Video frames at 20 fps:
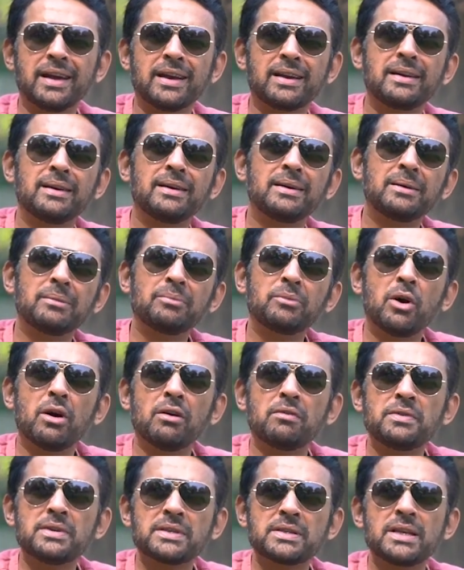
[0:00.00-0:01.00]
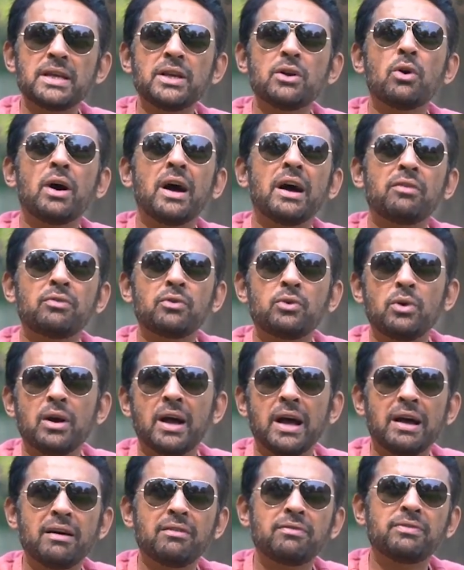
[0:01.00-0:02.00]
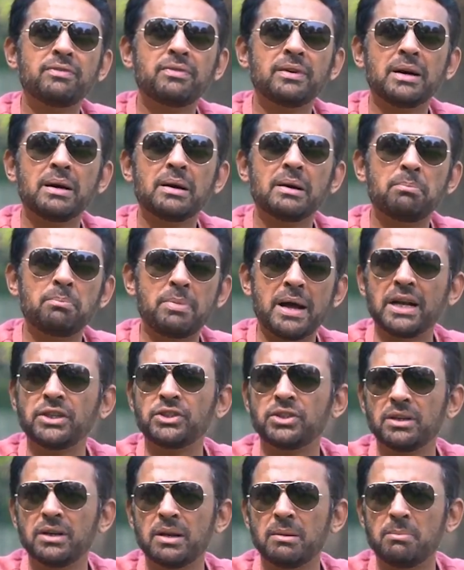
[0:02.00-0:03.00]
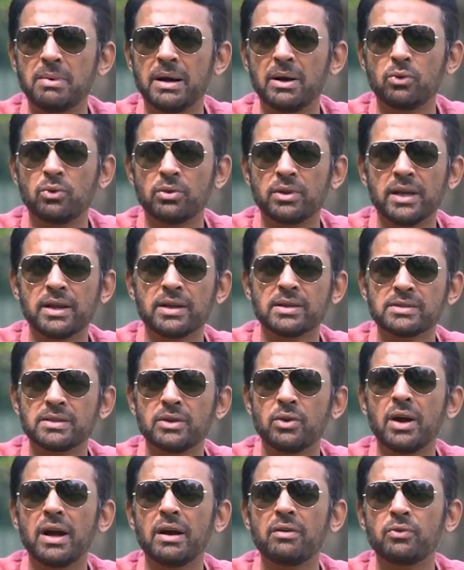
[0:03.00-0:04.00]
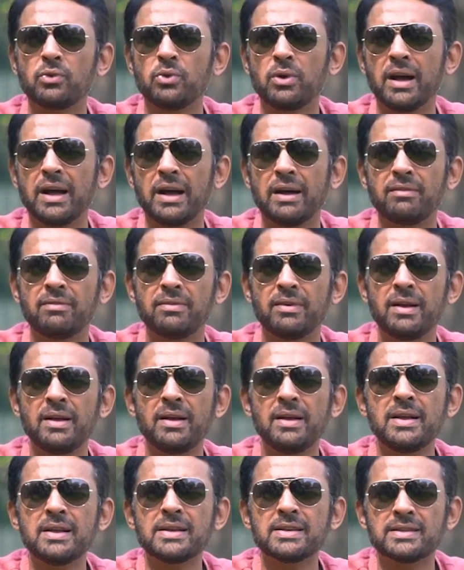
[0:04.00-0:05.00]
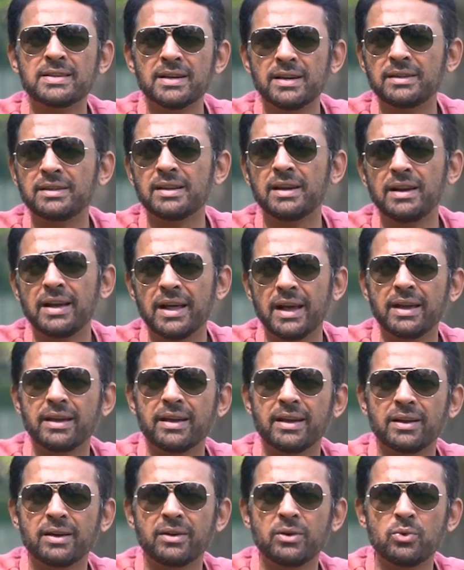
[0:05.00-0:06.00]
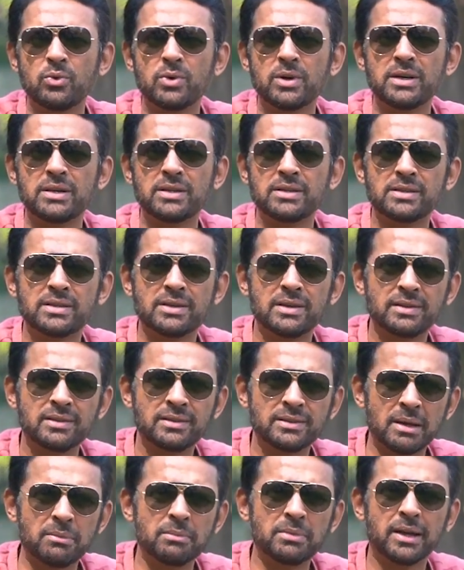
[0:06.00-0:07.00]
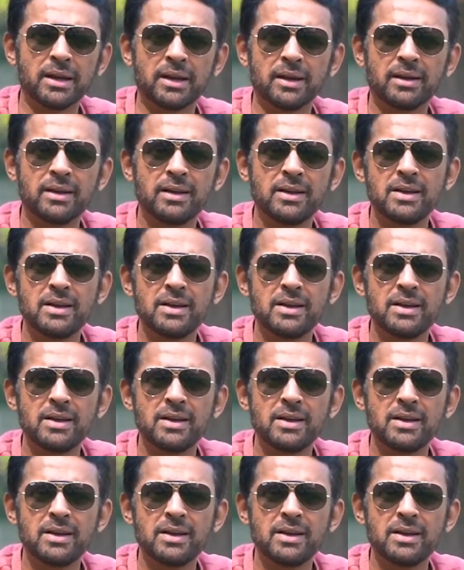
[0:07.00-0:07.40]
Like obviously you have to have passion about things, you have to have certain liking towards something.